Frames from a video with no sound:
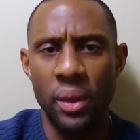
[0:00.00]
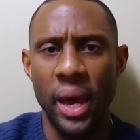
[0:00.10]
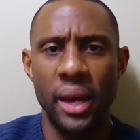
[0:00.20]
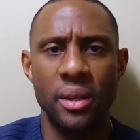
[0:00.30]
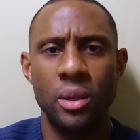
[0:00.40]

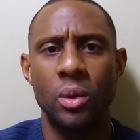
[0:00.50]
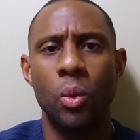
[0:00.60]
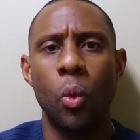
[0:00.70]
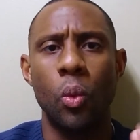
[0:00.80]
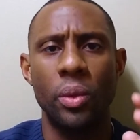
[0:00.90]
that
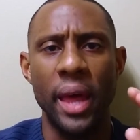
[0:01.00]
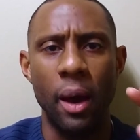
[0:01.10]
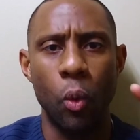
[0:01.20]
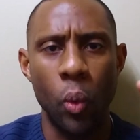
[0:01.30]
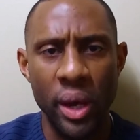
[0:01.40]

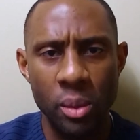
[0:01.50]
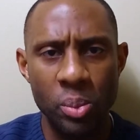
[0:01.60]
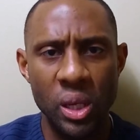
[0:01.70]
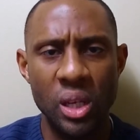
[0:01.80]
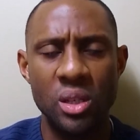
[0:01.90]
when
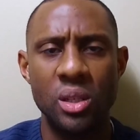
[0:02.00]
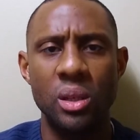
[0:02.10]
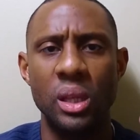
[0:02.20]
piece.